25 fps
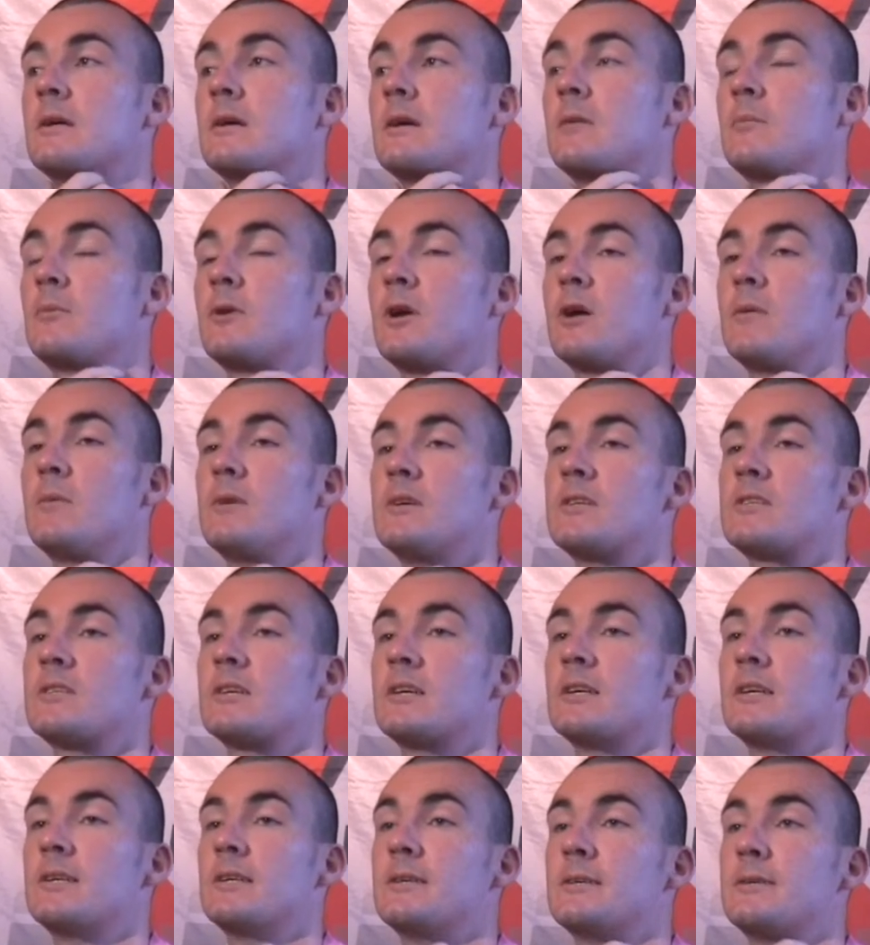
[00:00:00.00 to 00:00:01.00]
I'd probably
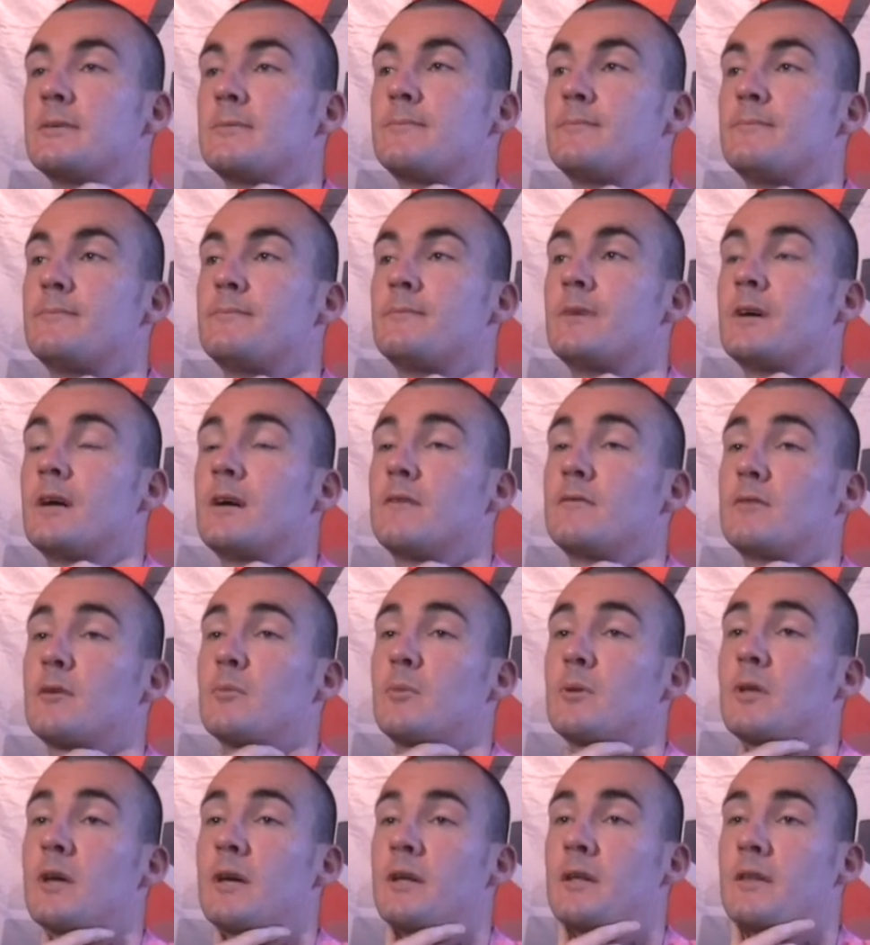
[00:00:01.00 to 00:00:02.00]
say after
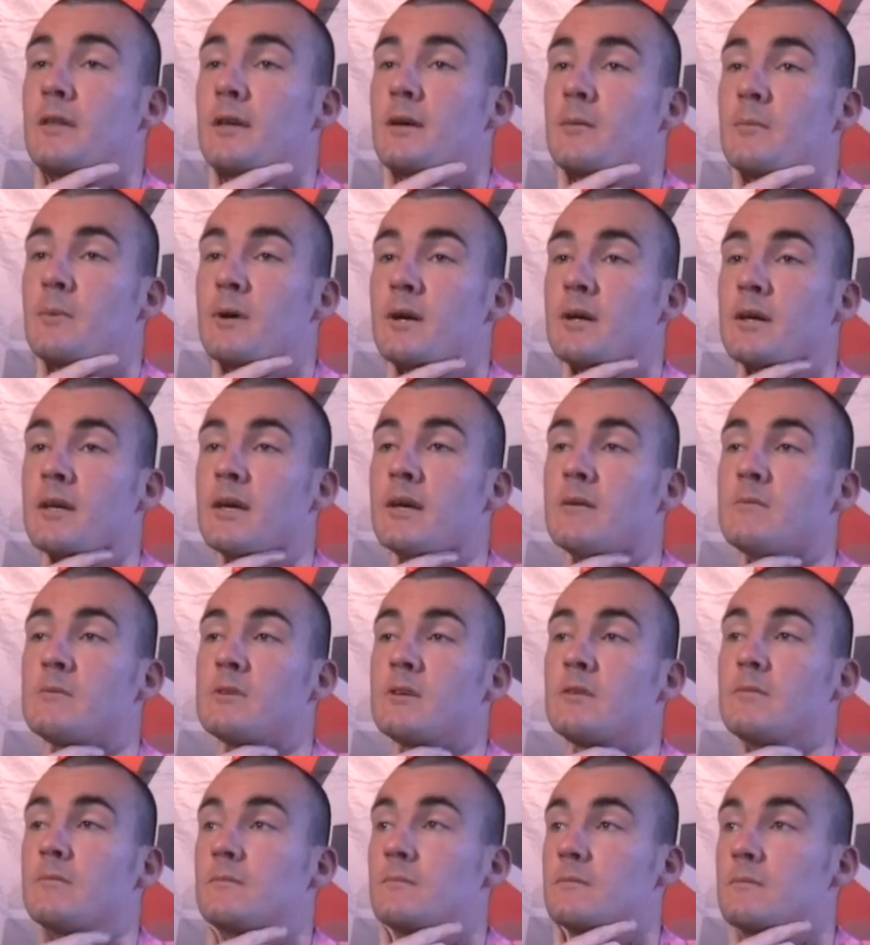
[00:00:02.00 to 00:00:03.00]
playing in them big games,
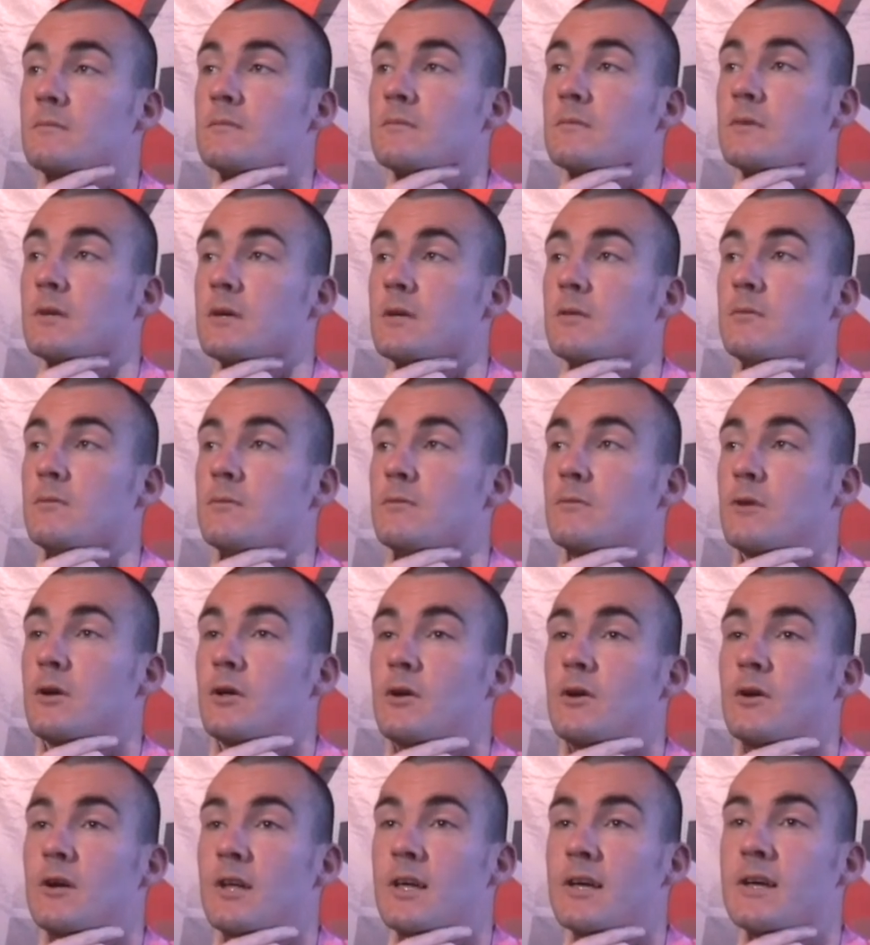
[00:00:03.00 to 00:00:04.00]
I'd
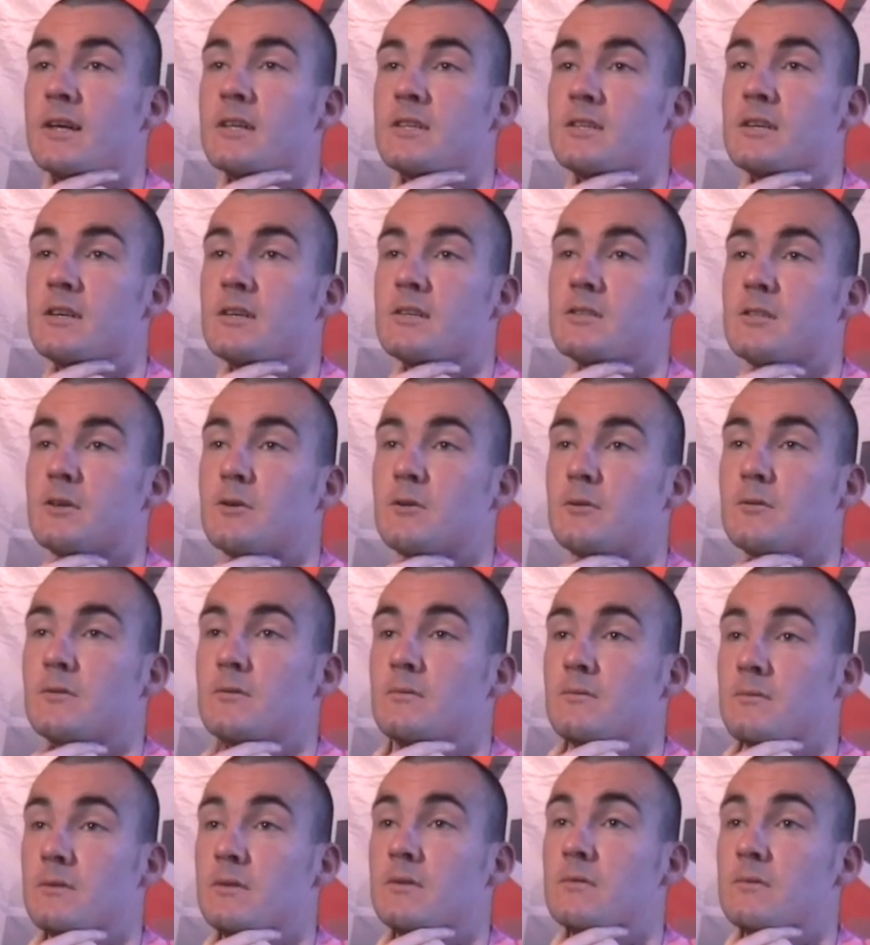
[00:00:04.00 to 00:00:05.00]
rather like a chance
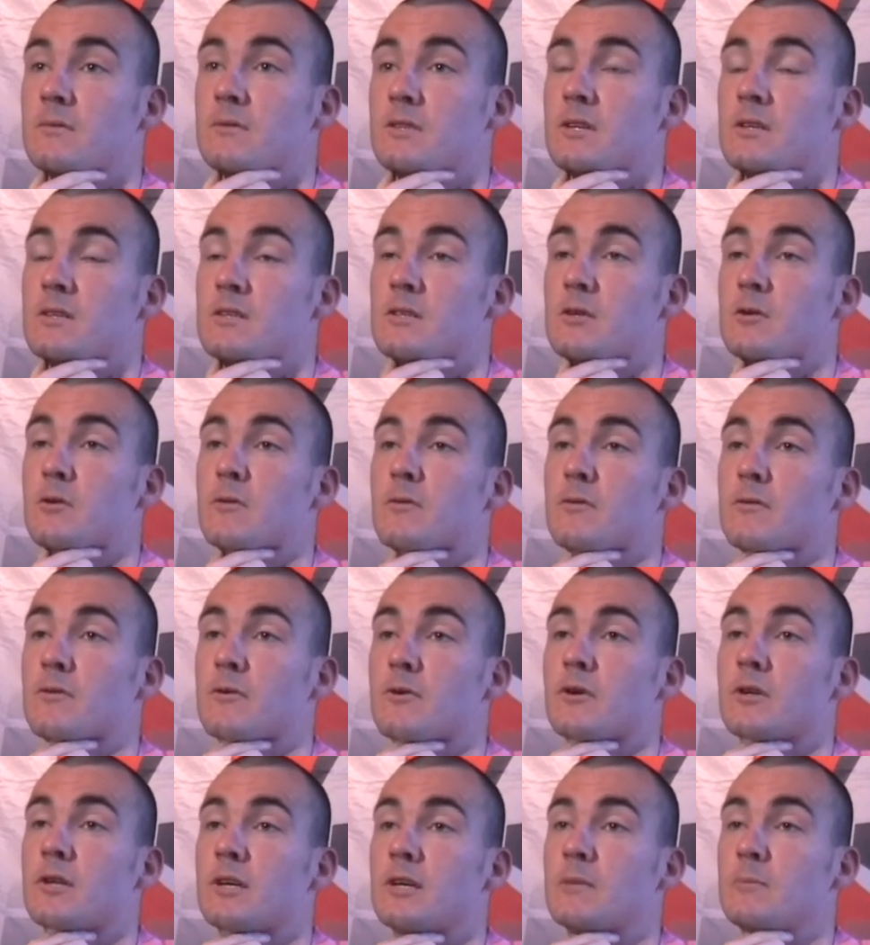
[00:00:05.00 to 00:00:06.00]
to go
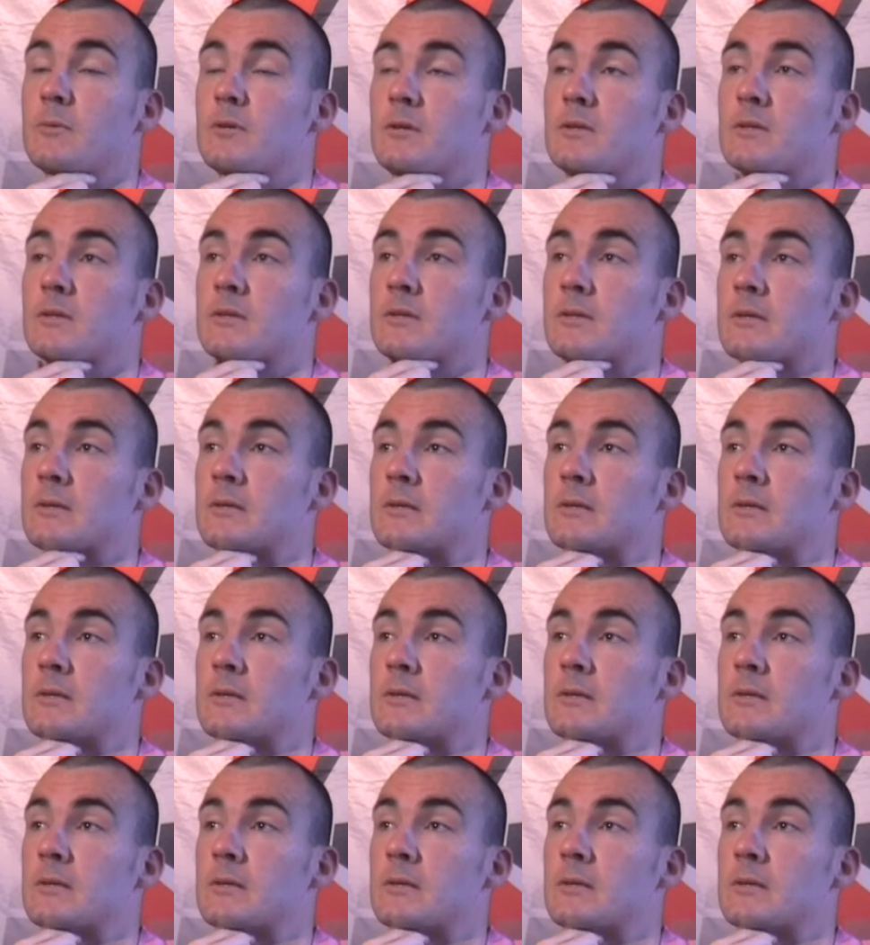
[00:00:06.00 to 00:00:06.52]
through, like, but